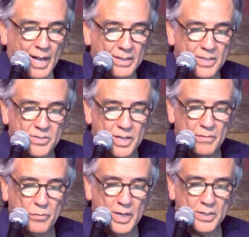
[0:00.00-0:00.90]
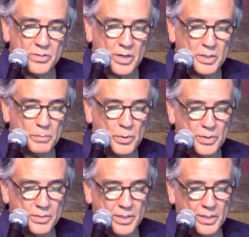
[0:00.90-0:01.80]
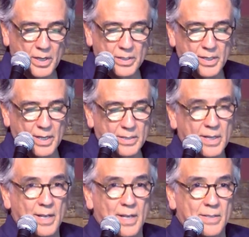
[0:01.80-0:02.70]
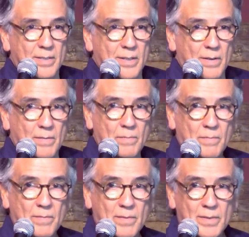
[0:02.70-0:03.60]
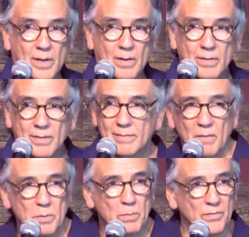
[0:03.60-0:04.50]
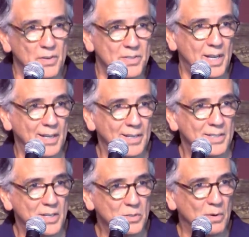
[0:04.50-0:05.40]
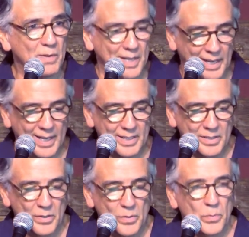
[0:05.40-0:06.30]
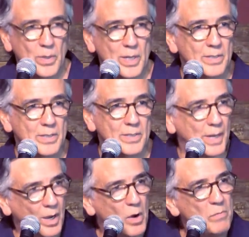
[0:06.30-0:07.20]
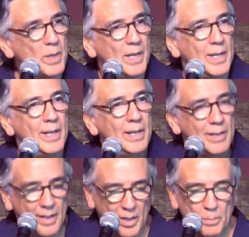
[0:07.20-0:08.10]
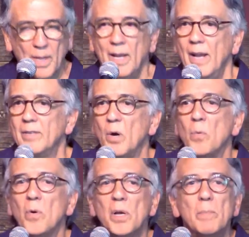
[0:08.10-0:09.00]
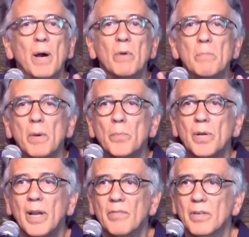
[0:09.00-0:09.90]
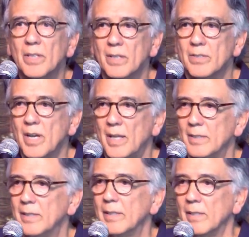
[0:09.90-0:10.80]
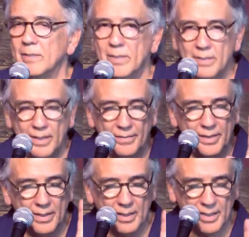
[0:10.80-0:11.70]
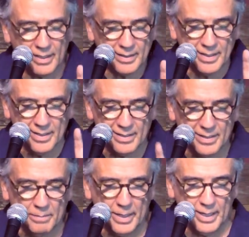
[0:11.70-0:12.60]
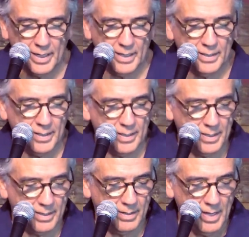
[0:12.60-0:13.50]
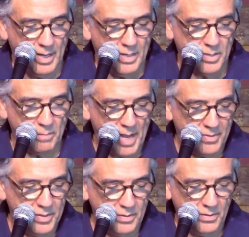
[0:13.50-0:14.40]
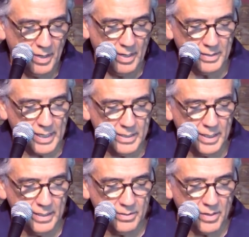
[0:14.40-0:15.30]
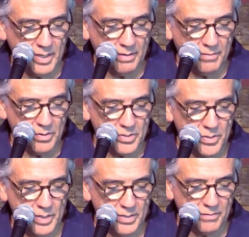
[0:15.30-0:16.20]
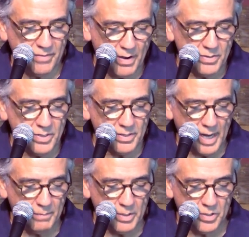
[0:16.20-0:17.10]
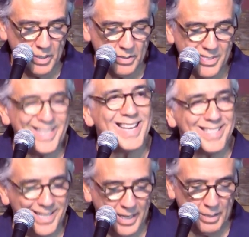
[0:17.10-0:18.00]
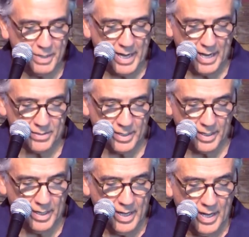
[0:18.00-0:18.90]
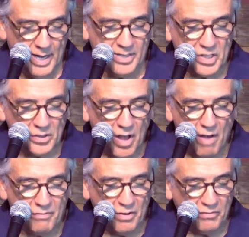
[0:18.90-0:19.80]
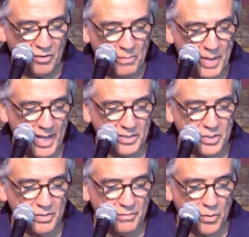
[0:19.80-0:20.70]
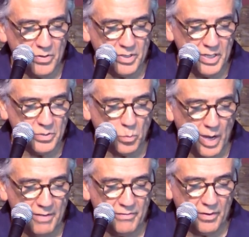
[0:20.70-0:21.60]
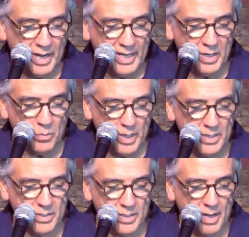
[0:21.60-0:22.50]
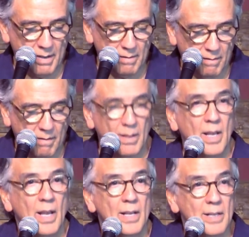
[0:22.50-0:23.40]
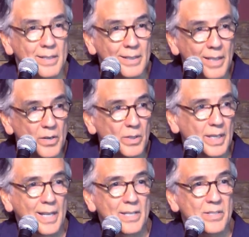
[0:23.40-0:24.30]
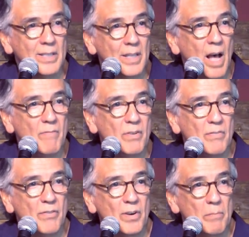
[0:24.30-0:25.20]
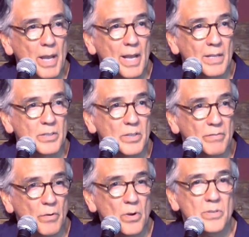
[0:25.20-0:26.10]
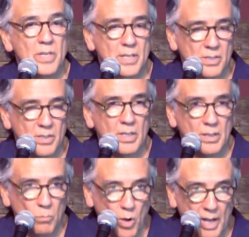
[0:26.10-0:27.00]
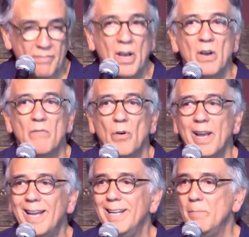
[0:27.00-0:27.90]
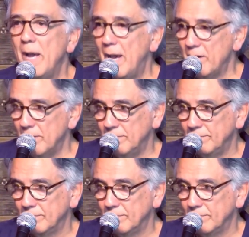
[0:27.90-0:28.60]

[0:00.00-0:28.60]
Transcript: and let's see if we can start to put this in context. So, just get comfortable for a second, because here's where we're going to get into the weeds a little bit, but I hope it'll help. And don't worry about remembering every little jot and tittle. Just see if you can get the main idea here. So Matthew 19, starting at verse 3. Some Pharisees came to Jesus, testing him and asking, "Is it lawful for a man to divorce his wife for any reason at all?" Literally, is it lawful for a man to divorce his wife for any matter?